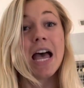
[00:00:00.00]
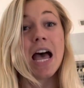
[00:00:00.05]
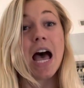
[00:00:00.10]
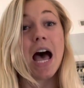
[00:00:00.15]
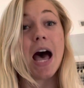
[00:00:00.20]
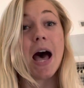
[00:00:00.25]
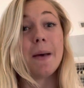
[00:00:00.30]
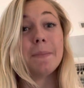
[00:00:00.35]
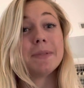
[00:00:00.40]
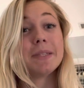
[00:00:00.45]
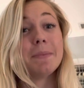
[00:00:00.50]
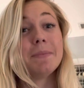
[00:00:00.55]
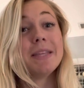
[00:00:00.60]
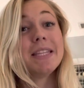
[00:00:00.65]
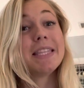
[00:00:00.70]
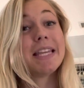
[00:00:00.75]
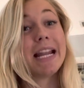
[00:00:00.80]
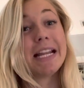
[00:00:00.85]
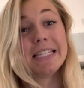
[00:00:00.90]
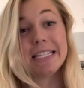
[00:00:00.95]
Um,
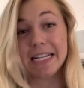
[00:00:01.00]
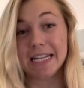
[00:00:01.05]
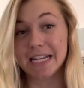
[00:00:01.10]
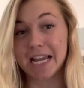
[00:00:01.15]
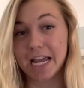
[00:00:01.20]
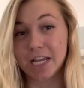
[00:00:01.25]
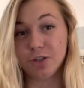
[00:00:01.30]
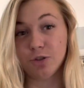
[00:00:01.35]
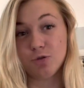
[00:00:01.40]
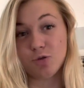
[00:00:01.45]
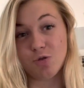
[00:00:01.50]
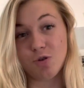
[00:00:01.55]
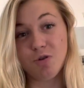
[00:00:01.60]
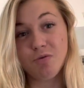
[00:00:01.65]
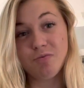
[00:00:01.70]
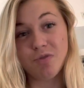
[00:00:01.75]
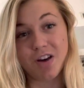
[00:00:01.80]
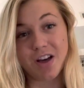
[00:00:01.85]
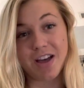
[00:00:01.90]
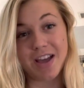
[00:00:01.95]
something that I did in high school
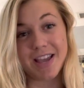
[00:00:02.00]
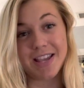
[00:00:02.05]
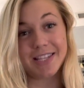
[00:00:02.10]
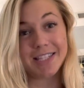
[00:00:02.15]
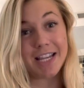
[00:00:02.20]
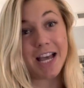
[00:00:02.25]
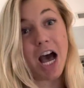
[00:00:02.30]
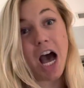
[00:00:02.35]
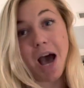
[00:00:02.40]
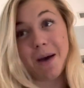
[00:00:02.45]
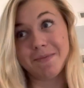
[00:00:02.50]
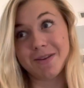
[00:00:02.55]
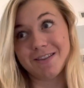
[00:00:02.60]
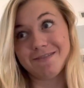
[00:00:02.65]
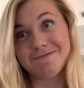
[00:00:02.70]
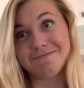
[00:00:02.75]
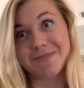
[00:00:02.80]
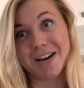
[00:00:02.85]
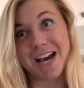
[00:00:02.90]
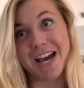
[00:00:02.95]
was a hobby
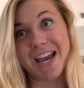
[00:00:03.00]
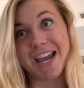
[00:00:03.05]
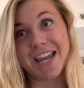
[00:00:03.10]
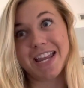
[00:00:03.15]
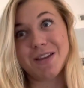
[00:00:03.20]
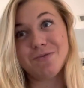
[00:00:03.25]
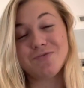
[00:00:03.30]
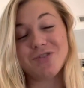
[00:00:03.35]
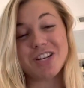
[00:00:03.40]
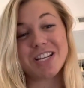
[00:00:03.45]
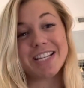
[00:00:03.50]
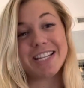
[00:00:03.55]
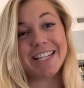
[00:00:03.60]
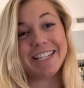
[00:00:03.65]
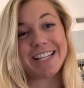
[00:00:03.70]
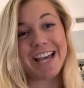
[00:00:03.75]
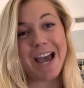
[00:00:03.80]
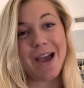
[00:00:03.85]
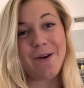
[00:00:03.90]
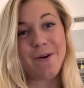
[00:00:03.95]
of mine
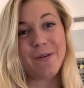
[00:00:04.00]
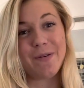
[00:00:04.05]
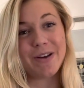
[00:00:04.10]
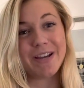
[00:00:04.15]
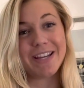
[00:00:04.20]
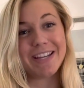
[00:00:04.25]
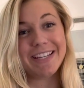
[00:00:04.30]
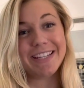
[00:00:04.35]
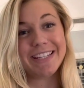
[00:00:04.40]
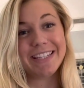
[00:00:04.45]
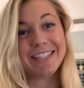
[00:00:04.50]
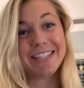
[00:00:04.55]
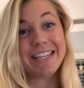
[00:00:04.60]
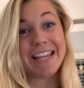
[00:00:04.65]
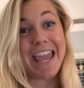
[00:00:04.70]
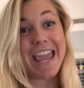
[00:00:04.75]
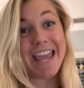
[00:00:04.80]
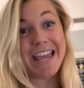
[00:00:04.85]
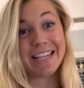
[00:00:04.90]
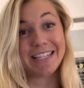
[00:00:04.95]
was I was the
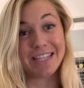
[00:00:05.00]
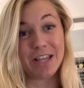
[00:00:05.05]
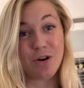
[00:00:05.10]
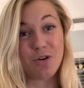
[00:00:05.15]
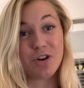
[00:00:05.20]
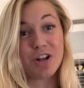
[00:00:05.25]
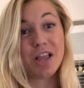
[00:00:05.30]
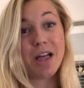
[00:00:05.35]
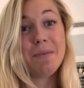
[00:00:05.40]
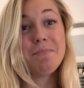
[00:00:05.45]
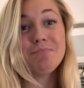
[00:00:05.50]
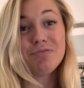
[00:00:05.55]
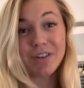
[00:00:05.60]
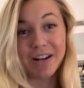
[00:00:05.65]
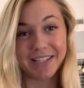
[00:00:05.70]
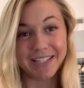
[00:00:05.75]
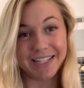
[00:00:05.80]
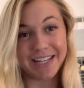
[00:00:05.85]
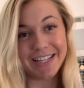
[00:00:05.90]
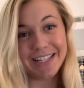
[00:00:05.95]
ASL club
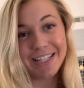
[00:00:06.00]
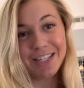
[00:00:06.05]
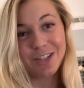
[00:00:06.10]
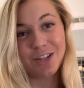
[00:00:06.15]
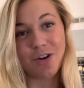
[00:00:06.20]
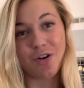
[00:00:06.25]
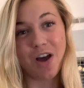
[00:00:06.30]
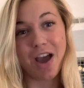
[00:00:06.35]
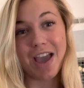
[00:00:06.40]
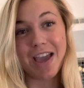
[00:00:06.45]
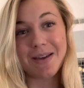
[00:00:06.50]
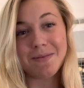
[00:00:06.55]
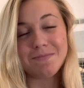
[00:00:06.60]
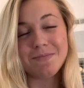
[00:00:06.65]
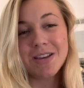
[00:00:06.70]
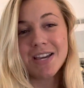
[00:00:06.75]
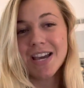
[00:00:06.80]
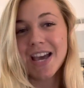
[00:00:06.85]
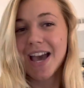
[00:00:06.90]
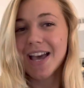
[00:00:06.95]
president, so I
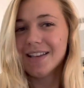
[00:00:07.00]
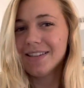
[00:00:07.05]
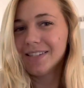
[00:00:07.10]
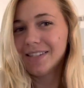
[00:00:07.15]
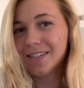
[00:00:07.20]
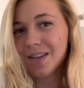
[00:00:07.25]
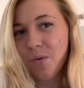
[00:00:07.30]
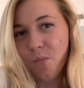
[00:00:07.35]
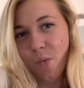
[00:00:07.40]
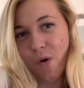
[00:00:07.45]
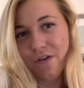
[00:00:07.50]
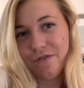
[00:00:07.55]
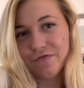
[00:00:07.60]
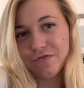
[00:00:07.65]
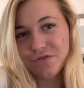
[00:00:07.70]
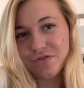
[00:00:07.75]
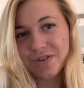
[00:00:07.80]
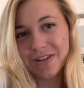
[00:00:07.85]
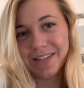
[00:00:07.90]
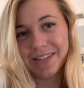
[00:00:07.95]
am somewhat
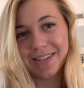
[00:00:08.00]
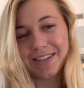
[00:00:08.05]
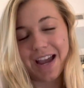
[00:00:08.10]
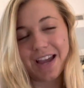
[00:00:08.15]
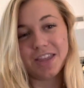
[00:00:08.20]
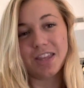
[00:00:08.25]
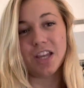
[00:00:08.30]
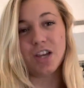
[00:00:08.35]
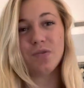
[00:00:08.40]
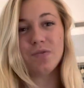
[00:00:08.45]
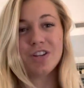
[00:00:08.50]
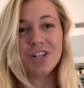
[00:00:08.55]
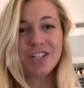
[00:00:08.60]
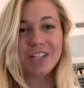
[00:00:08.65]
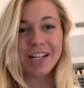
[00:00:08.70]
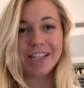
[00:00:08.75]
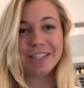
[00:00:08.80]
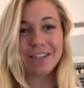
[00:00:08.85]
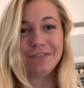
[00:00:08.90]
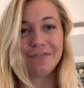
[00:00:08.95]
fluent in sign language.
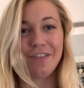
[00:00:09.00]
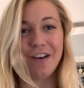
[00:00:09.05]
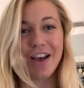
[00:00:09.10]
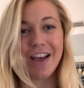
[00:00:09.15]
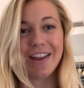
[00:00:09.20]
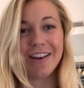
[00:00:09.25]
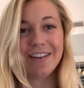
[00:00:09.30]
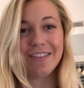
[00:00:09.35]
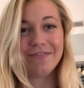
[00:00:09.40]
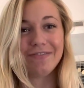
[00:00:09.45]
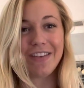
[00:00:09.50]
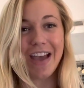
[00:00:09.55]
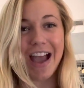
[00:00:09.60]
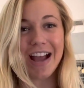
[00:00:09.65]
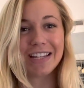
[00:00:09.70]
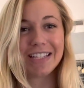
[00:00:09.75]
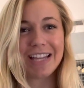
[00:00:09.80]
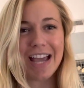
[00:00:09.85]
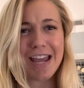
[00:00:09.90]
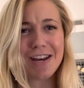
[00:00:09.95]
That's a fun
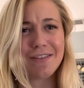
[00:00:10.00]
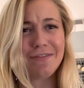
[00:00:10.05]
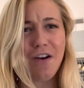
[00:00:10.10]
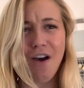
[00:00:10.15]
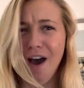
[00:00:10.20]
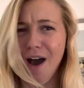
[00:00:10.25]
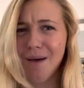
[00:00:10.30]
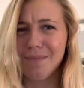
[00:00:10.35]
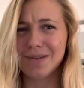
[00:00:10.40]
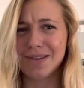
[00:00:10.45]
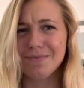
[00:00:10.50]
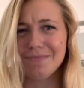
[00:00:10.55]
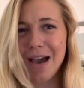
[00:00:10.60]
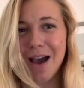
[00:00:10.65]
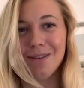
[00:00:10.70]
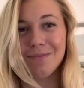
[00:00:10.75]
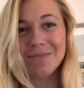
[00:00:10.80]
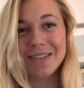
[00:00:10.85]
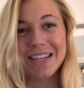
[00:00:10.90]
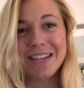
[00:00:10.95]
fact kind of hobby
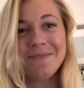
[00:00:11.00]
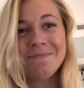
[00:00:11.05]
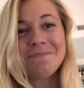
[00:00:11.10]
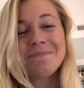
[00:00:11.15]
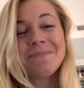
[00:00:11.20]
about me.